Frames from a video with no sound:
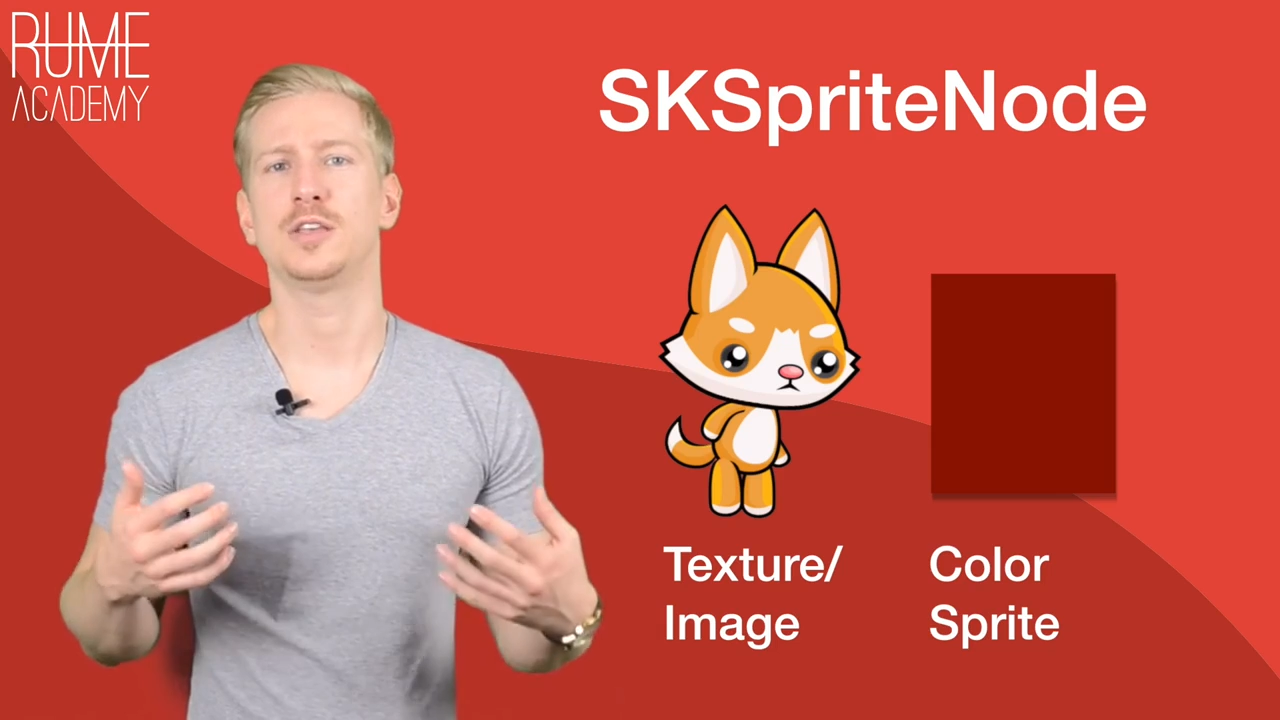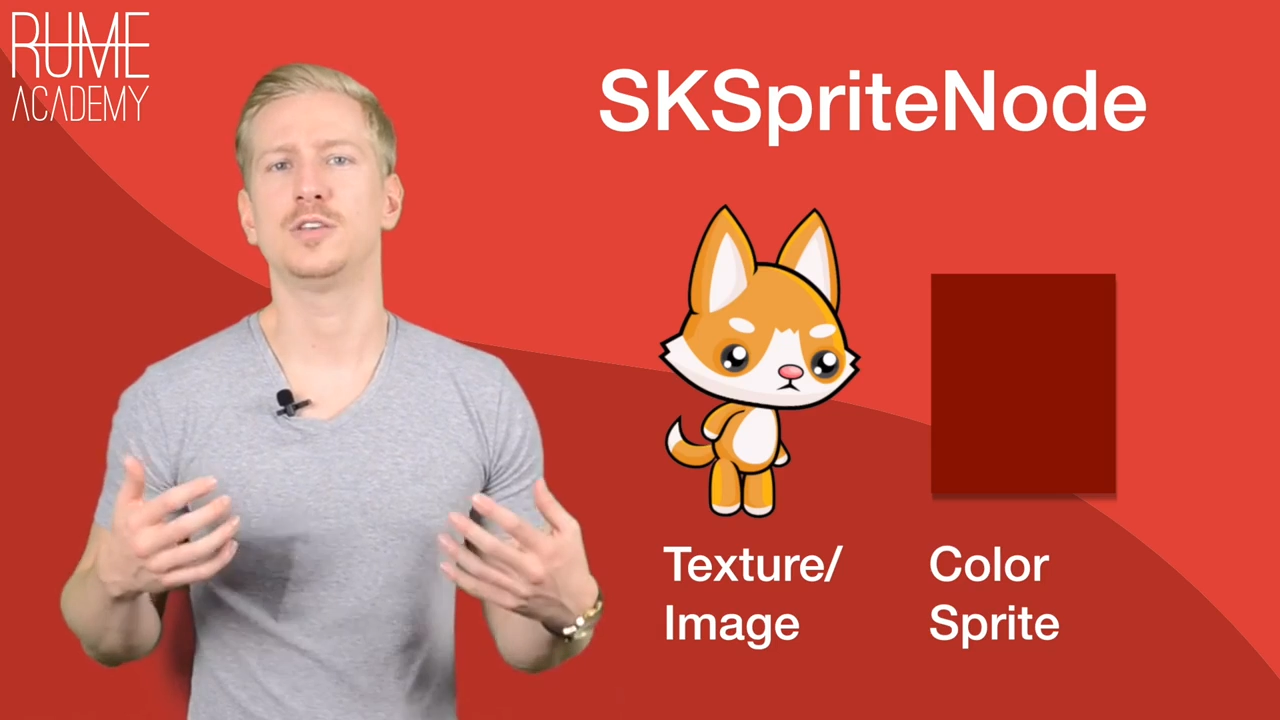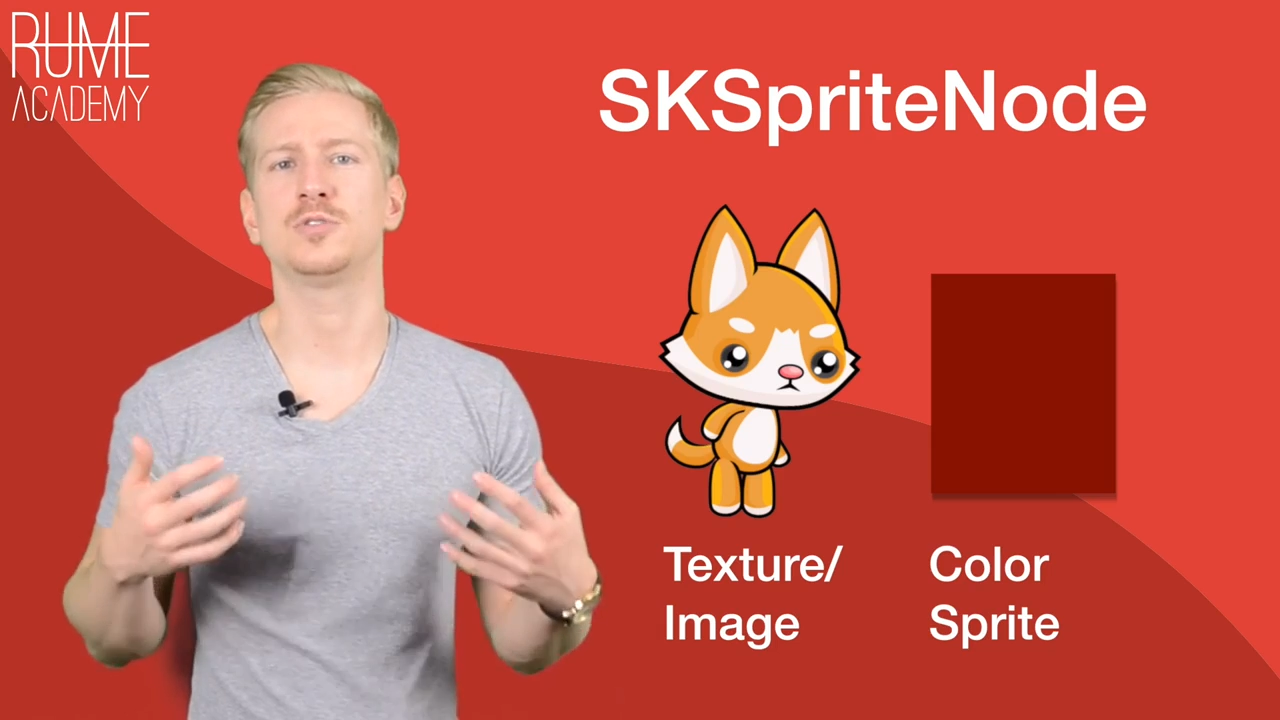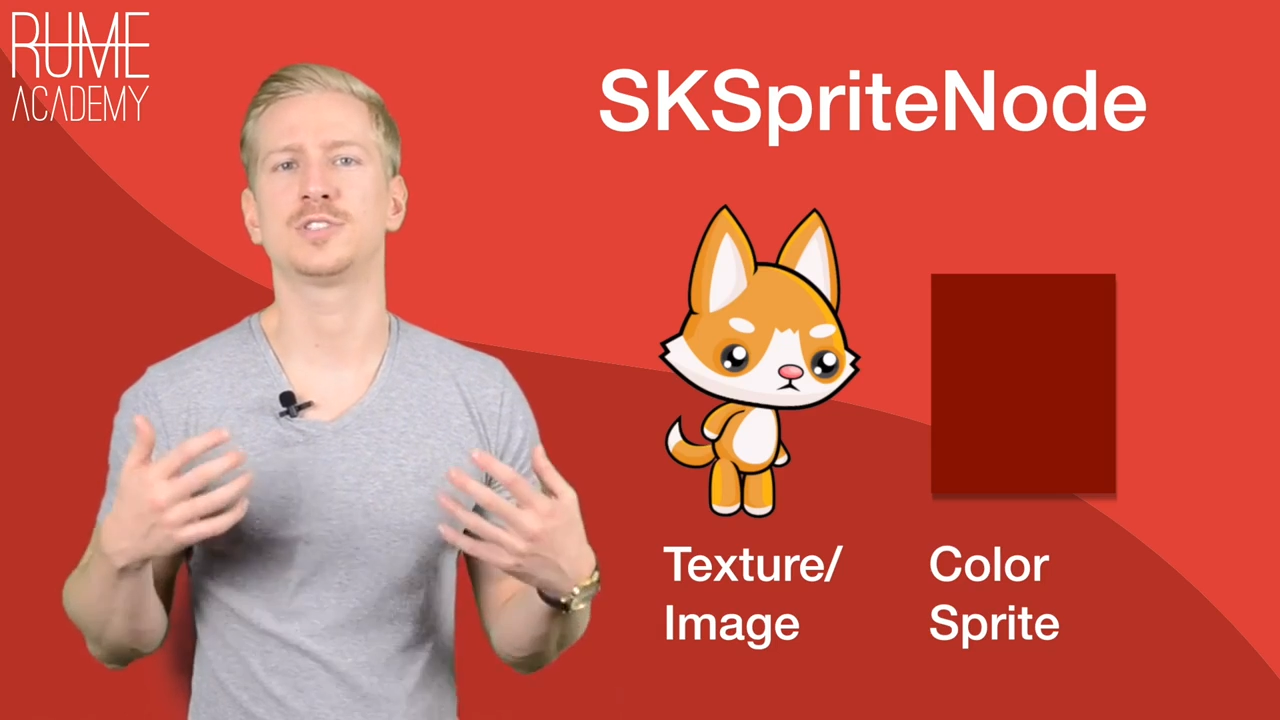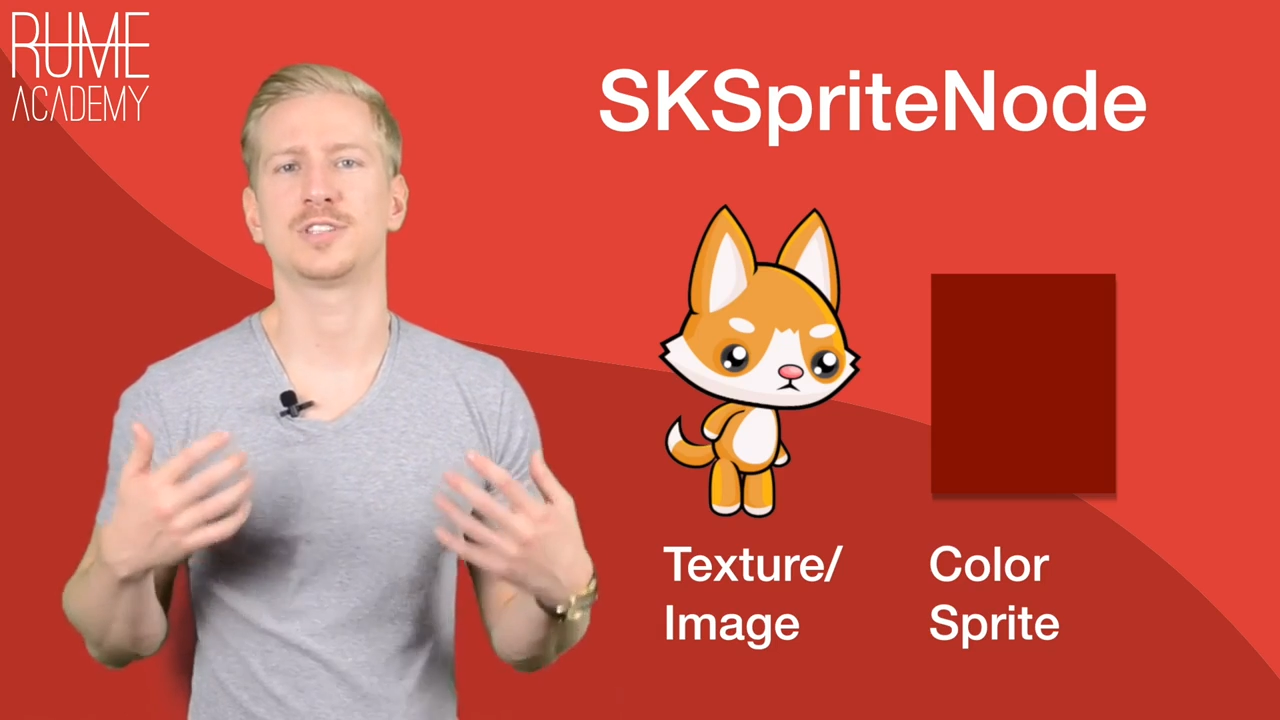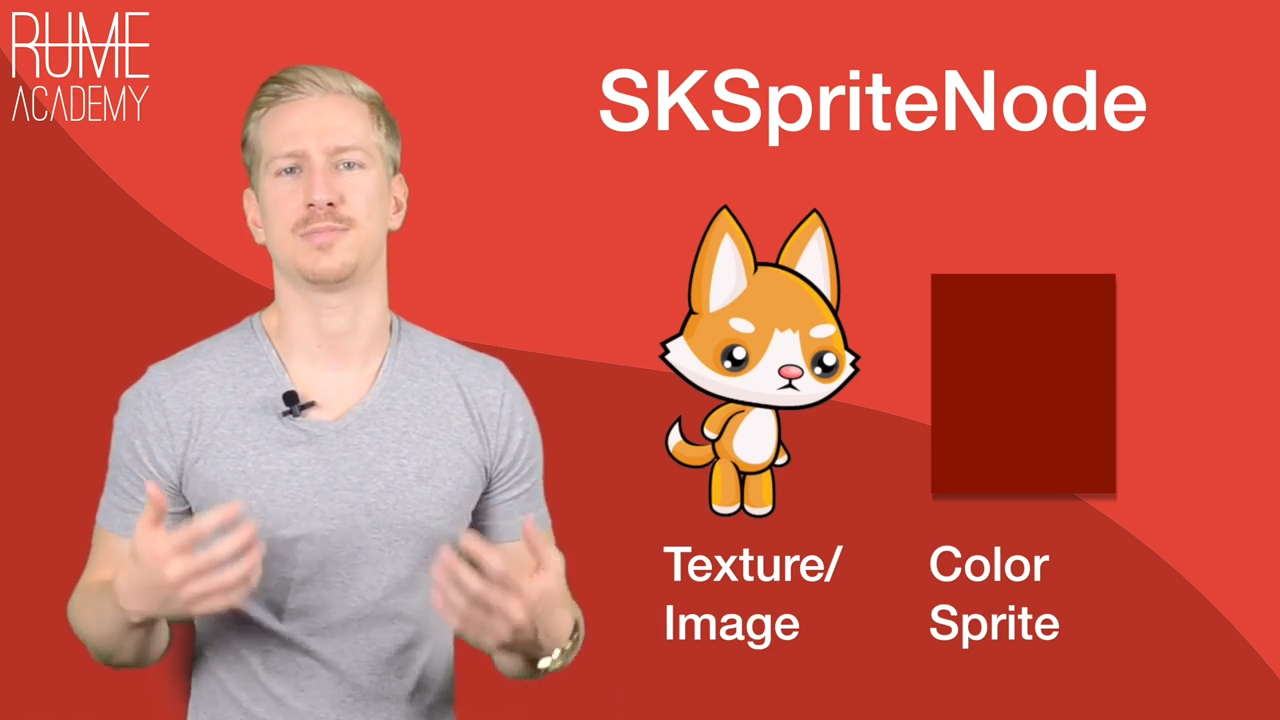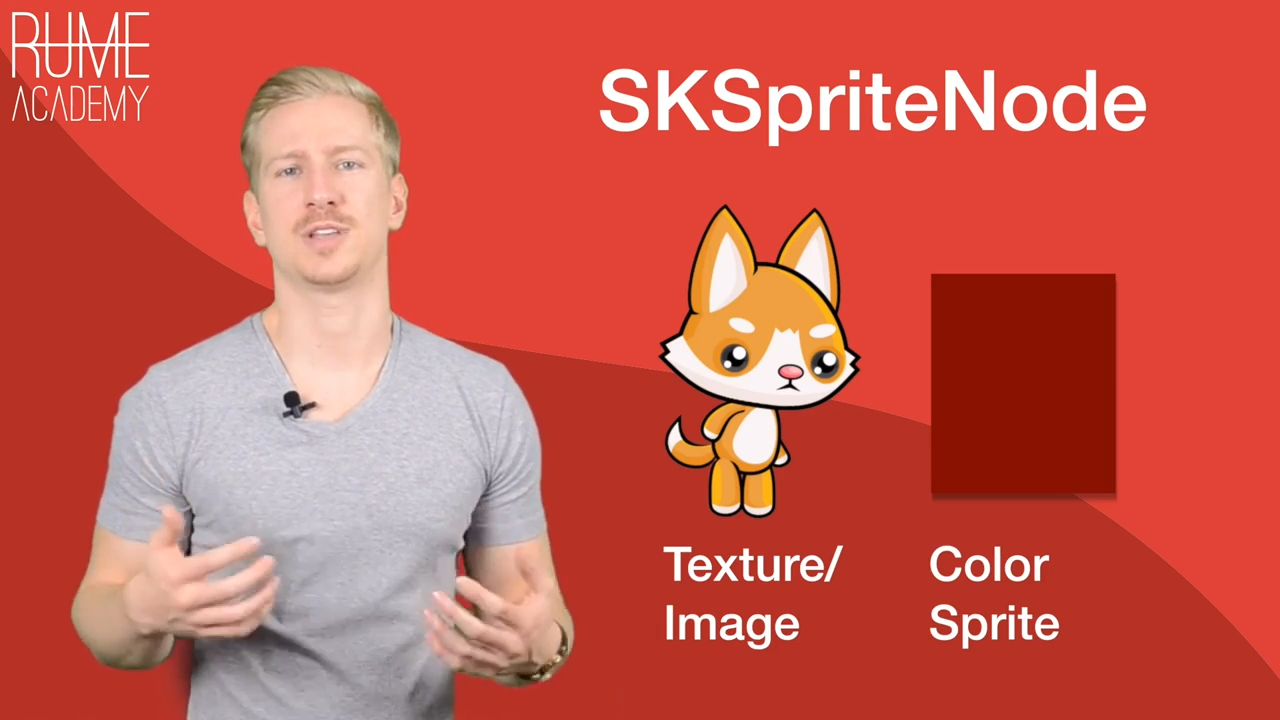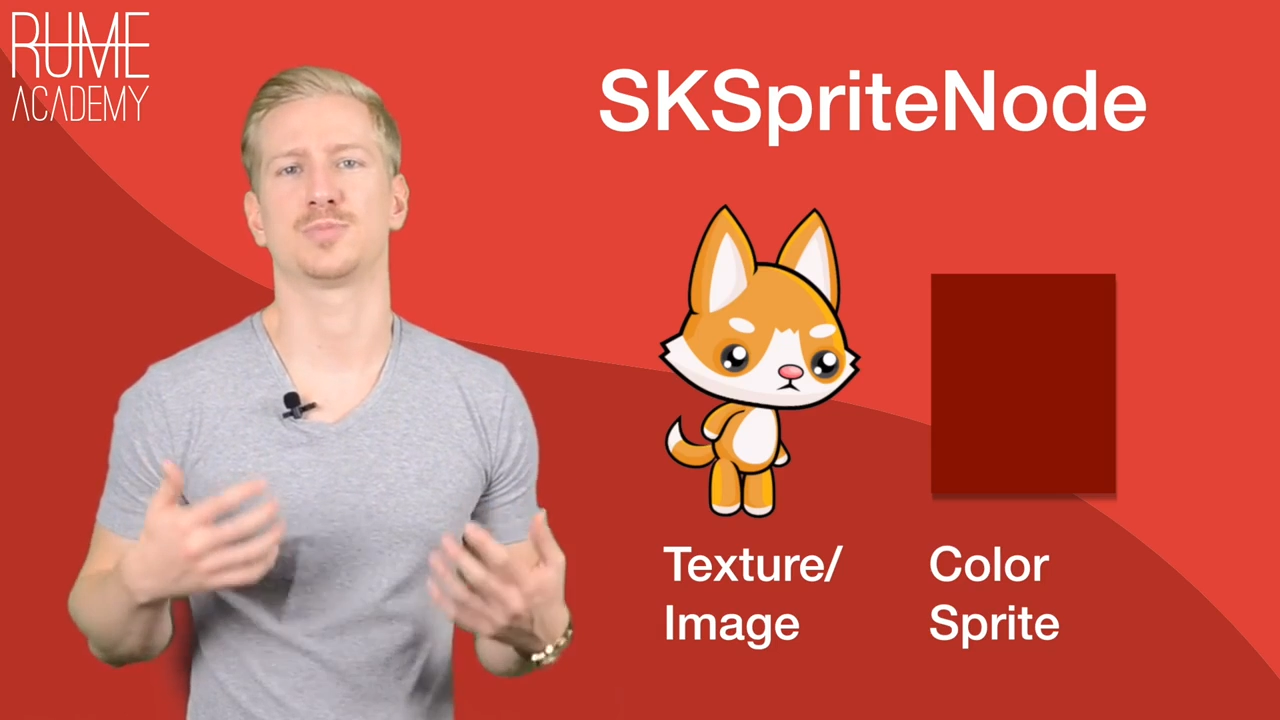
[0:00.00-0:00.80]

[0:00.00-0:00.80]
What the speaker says: use them